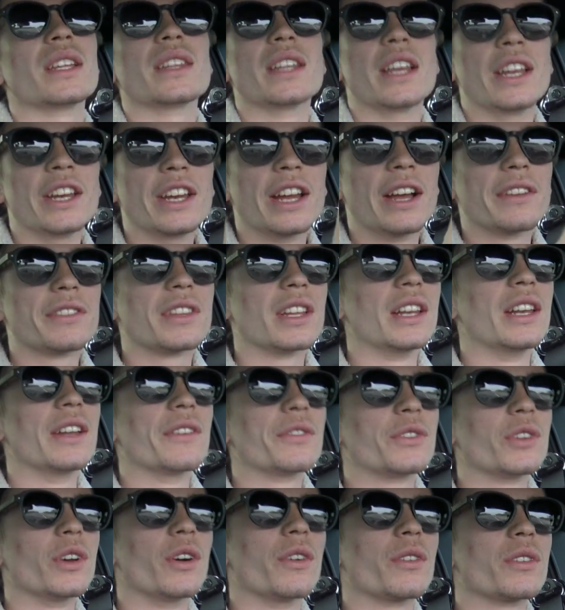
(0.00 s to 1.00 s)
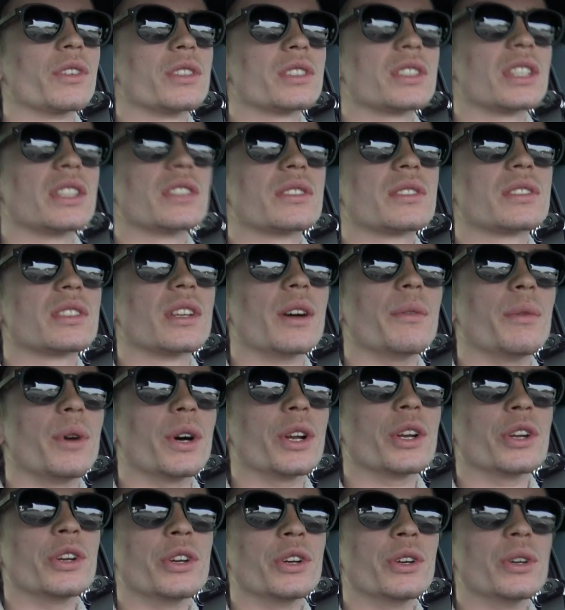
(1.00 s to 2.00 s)
Then you have to lift off with
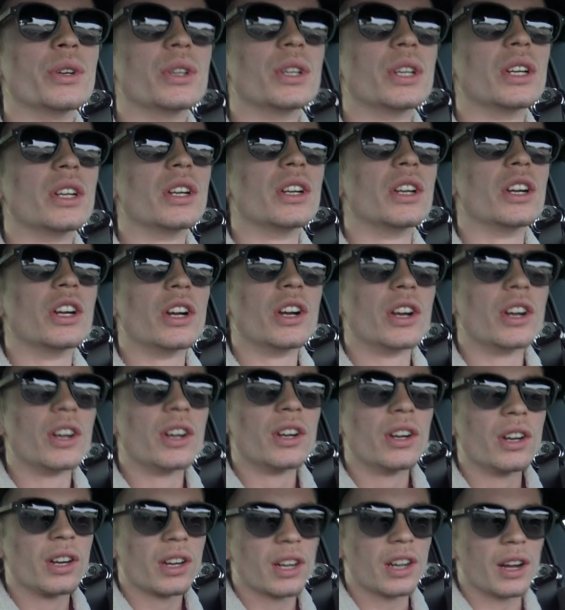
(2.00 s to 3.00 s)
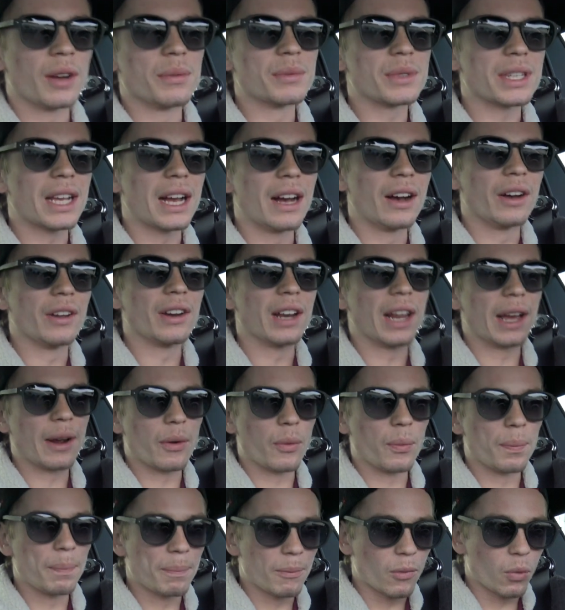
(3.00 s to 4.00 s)
someone who comes out like
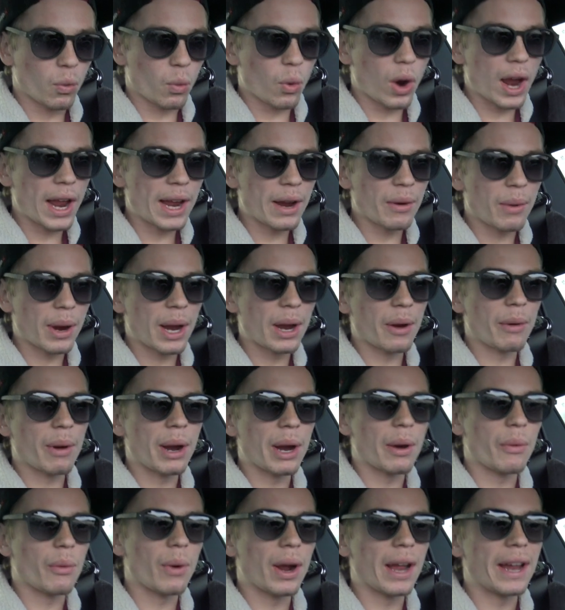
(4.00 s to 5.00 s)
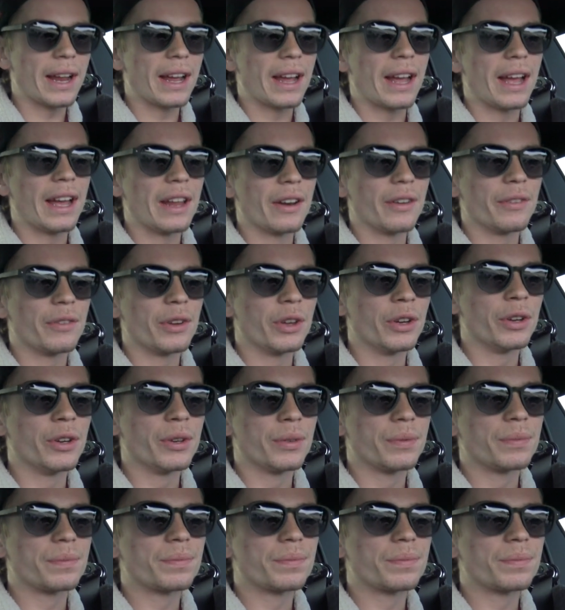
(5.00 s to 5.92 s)
way, way, way, way ahead of you.